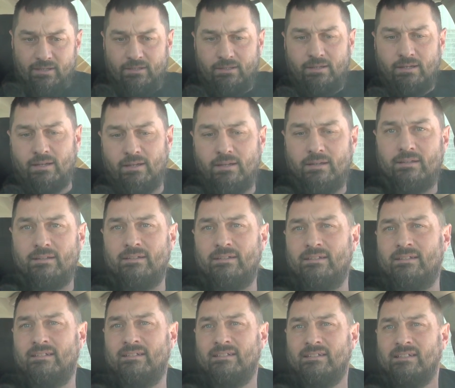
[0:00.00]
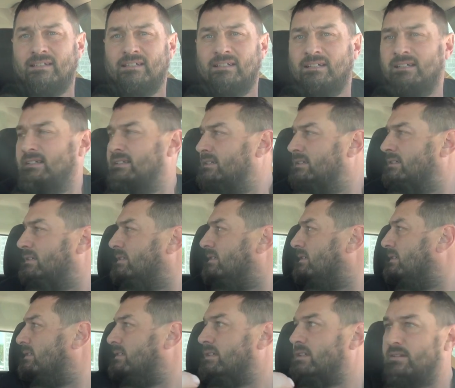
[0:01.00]
and, uh,
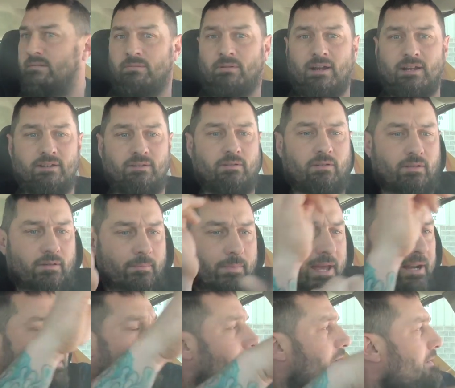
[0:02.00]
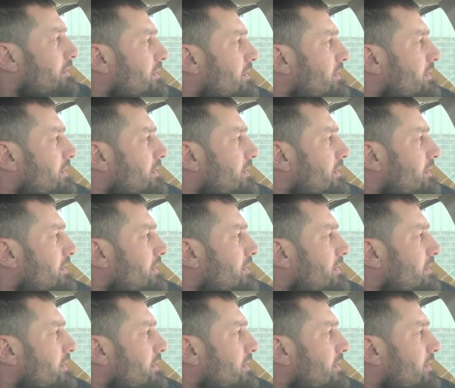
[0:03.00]
that's where I do all the metal.